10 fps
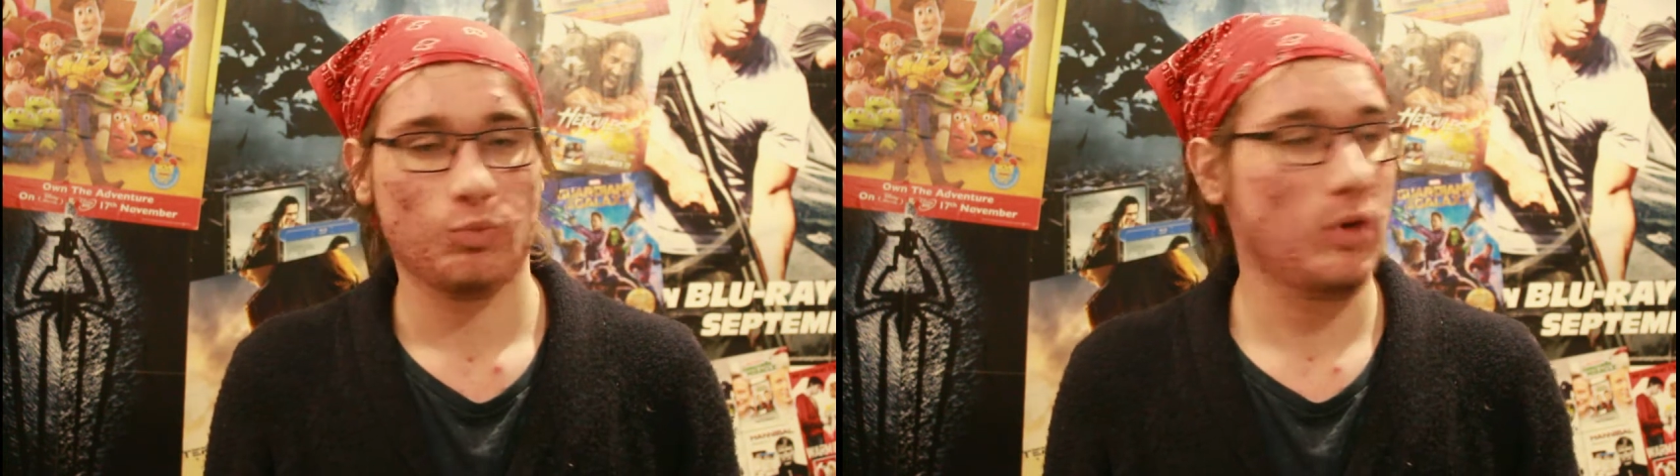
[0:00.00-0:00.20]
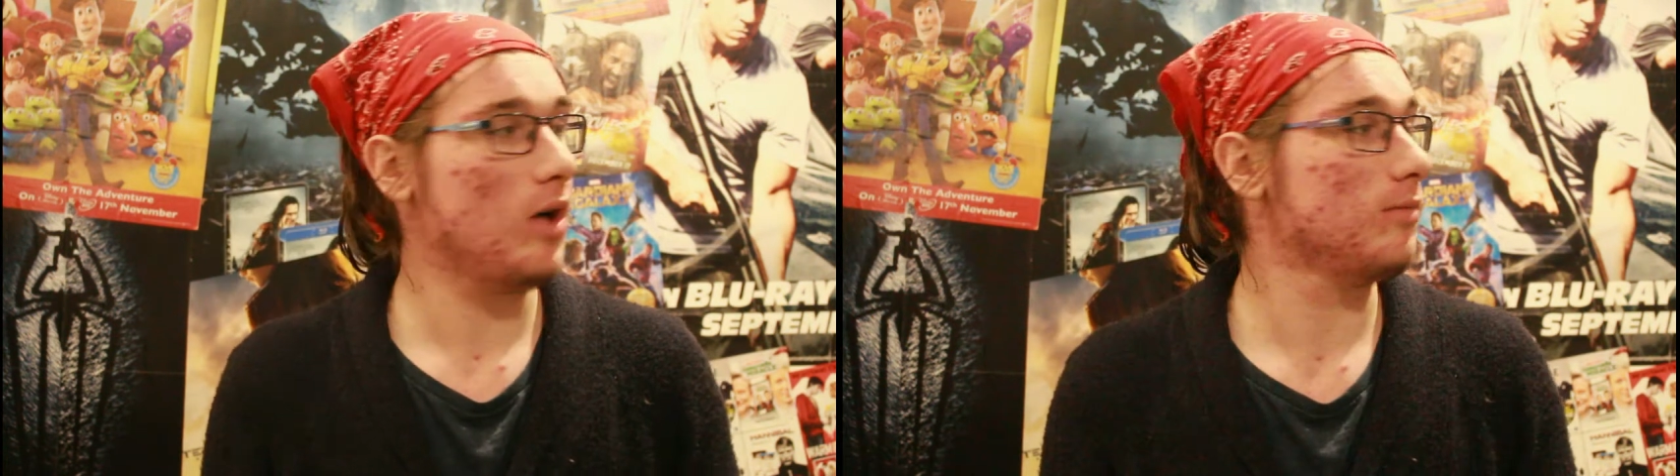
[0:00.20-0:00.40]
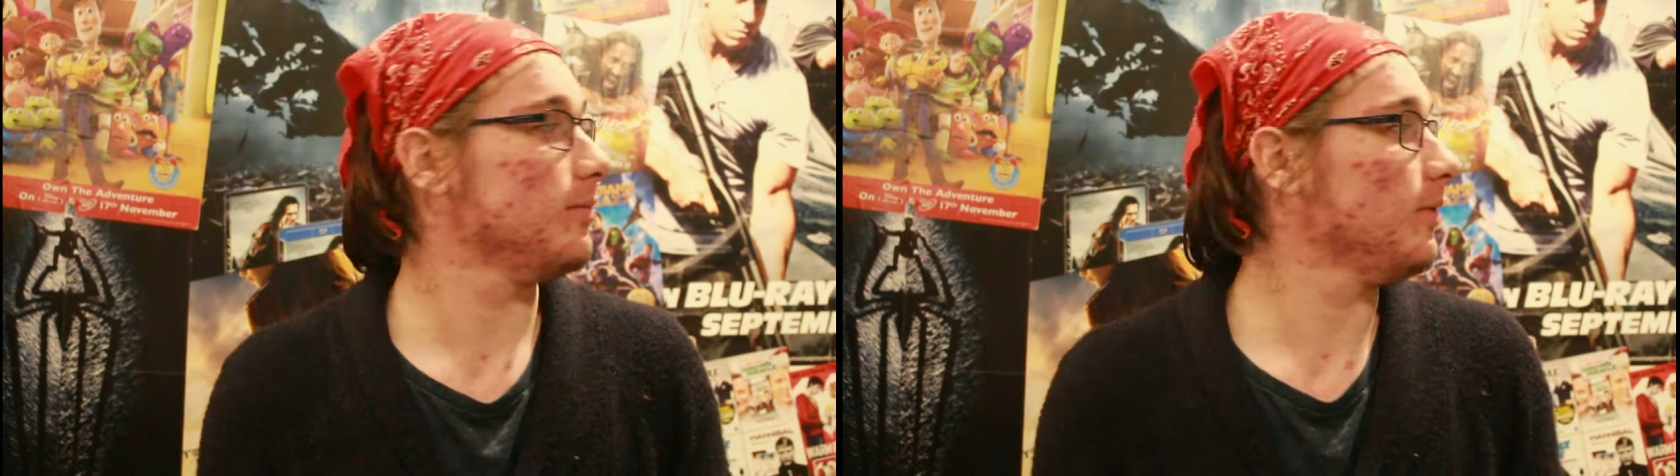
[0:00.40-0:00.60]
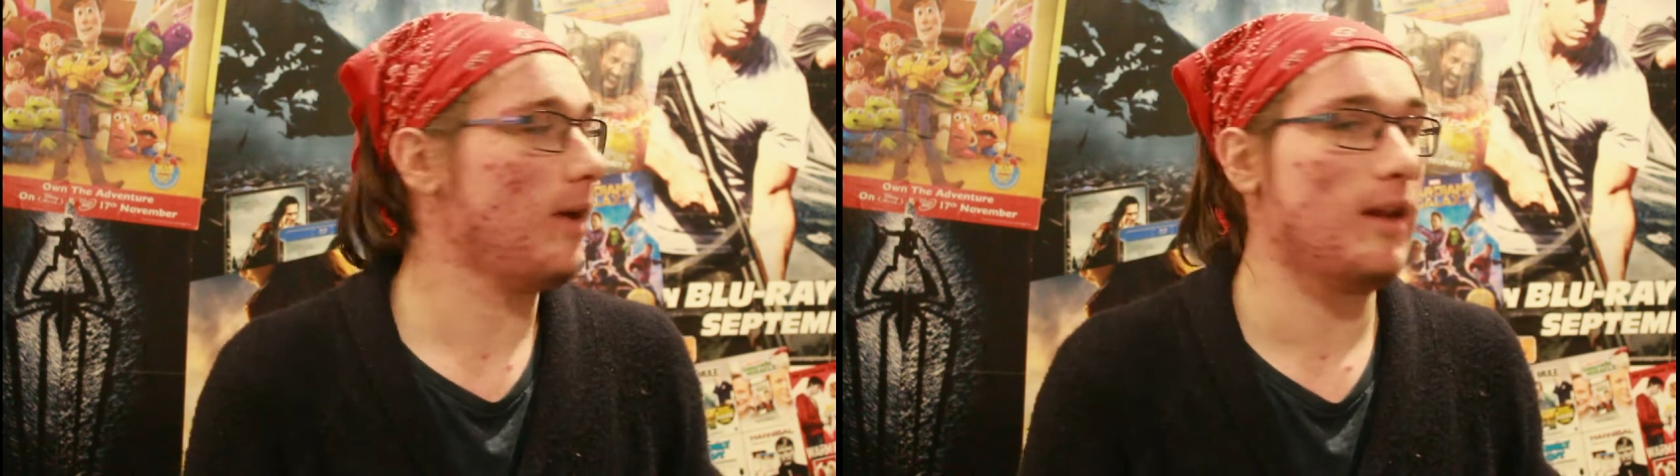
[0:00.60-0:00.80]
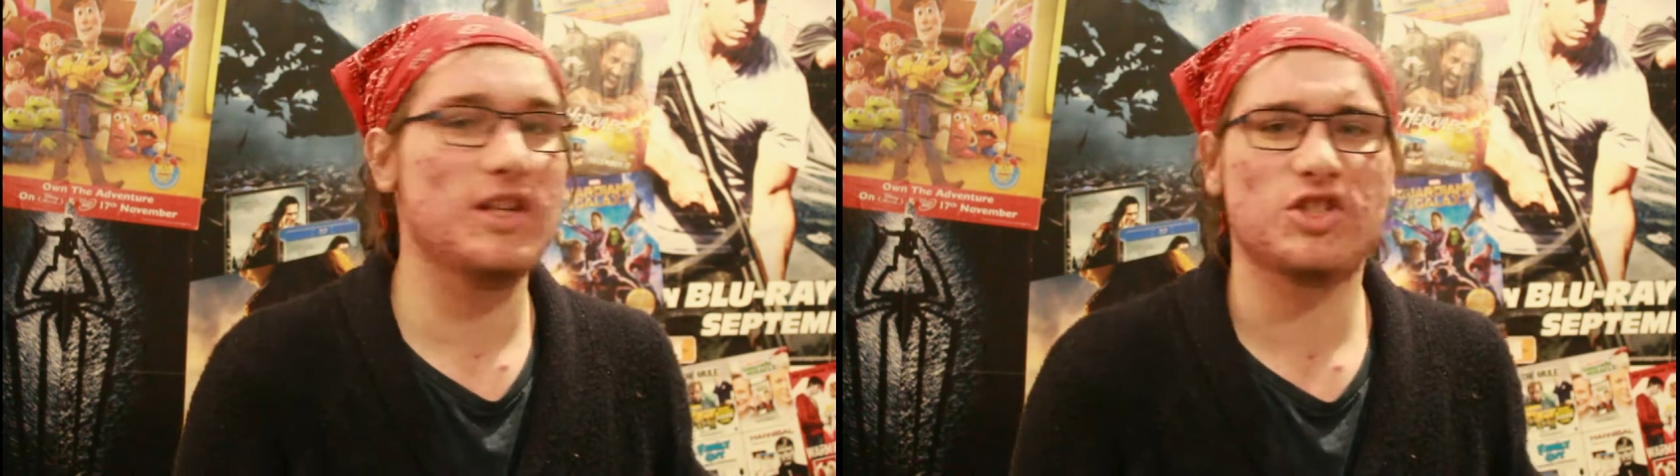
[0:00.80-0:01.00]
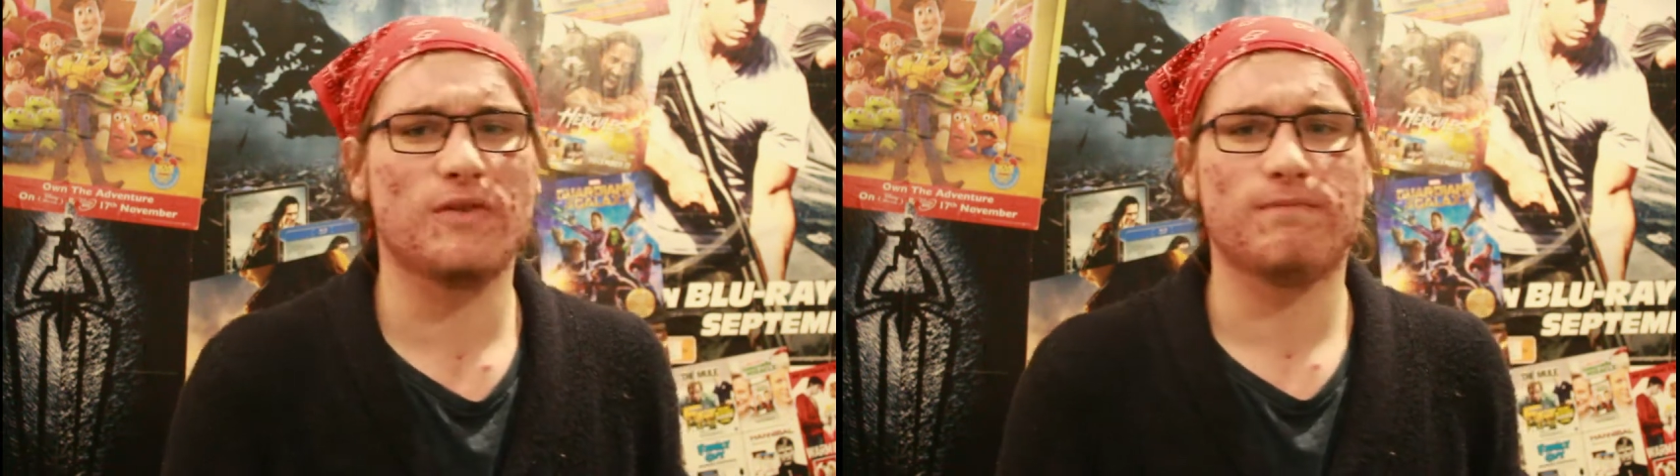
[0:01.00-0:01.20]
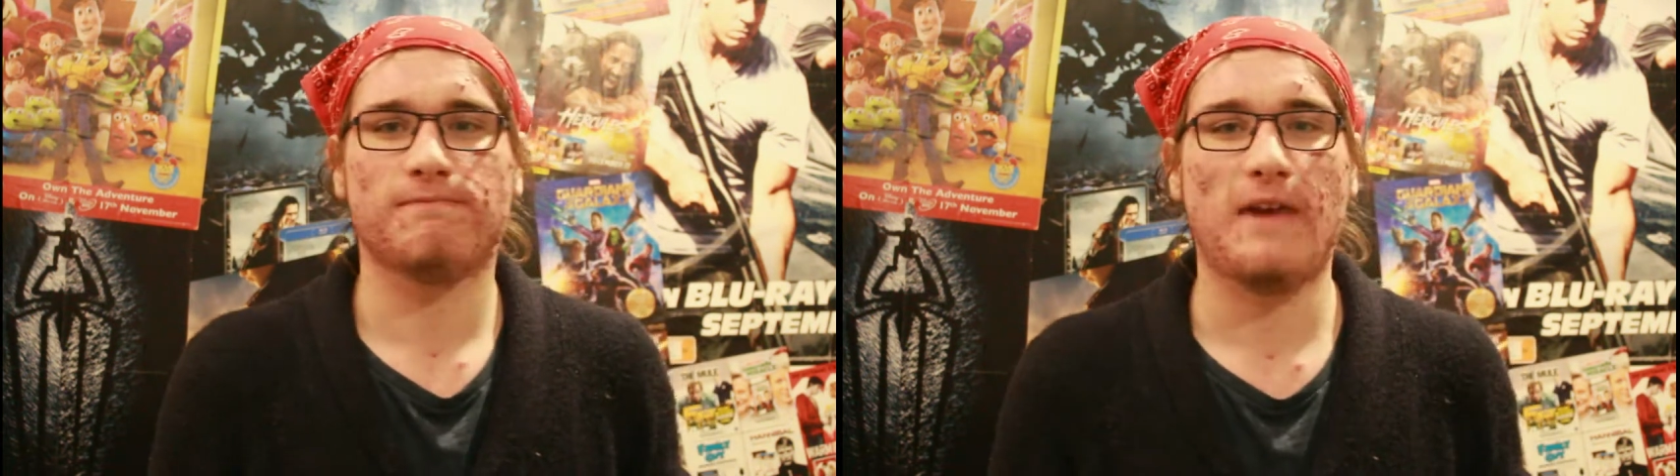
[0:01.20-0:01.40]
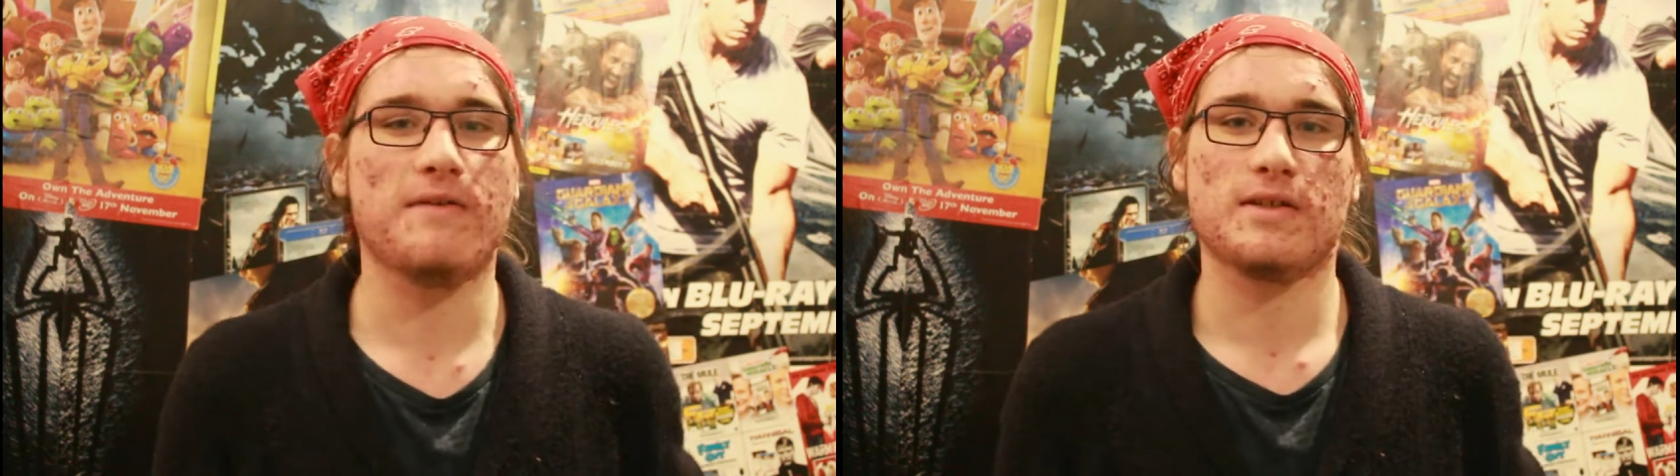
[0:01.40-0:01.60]
Well, unless your
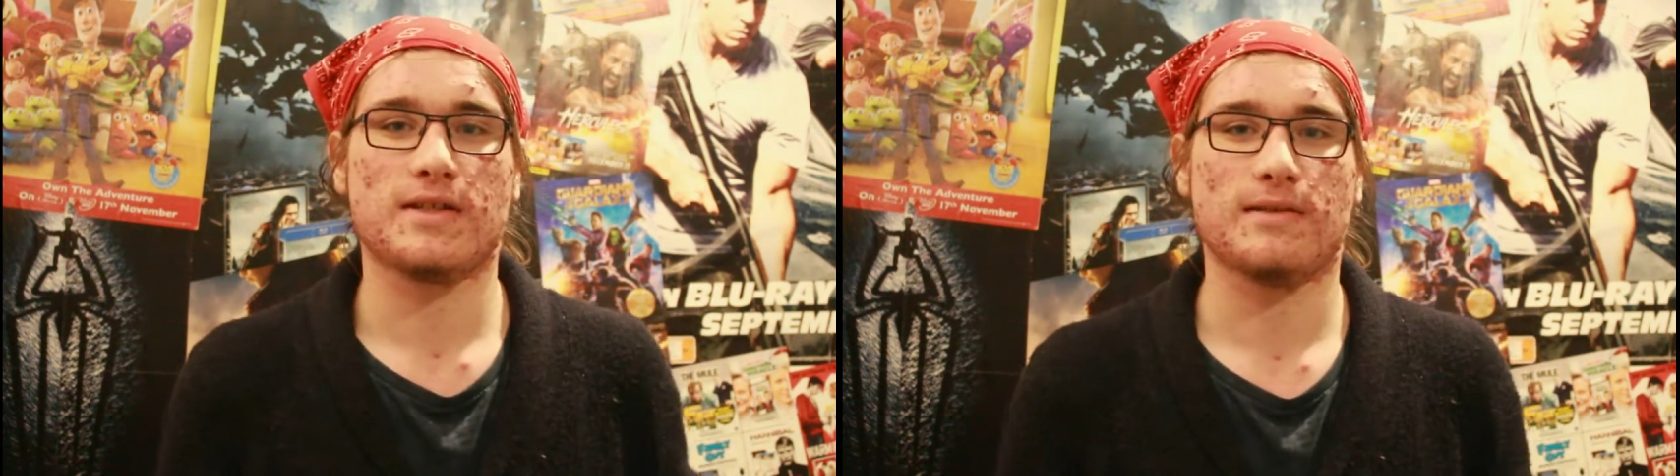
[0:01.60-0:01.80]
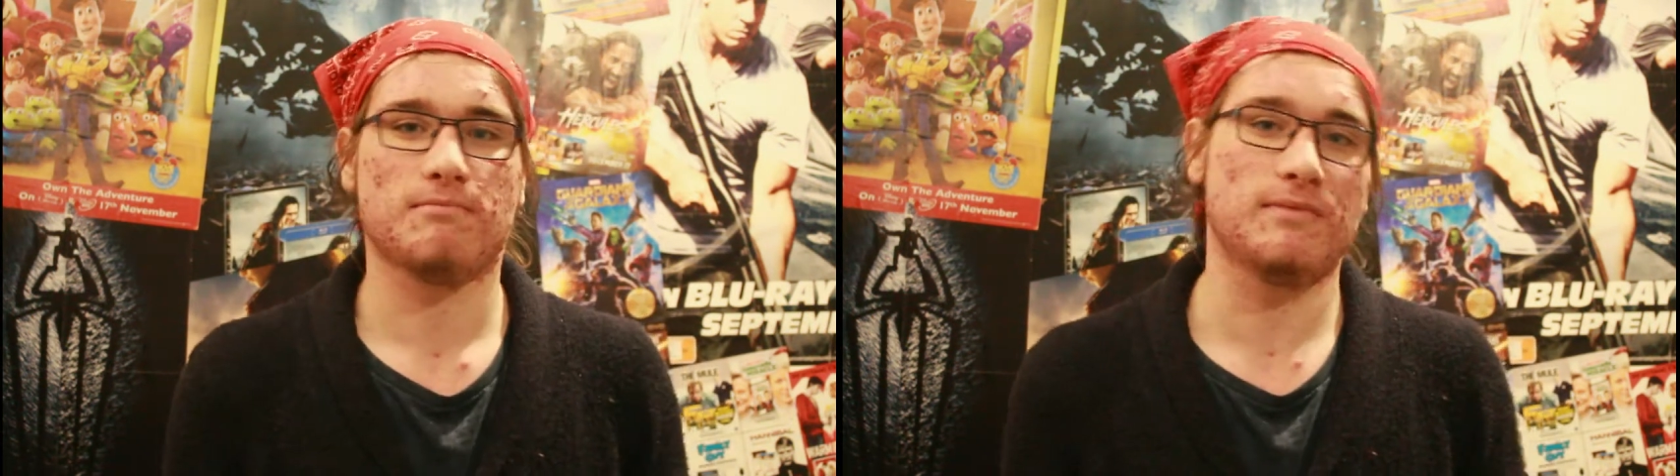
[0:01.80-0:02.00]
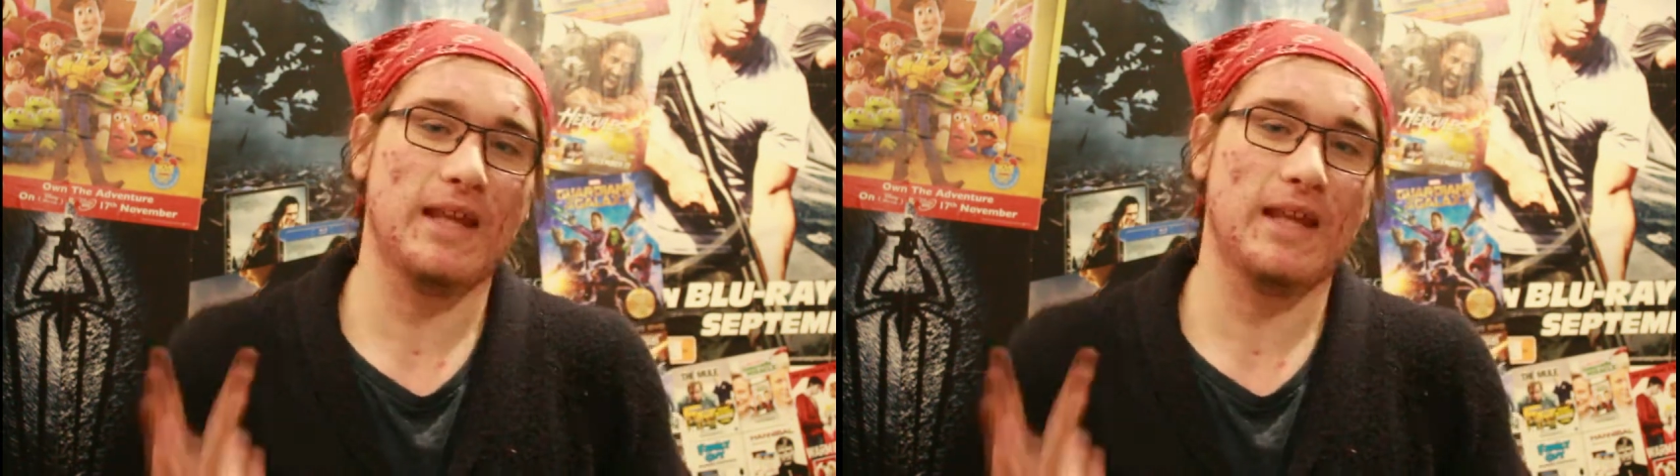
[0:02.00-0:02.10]
favourites are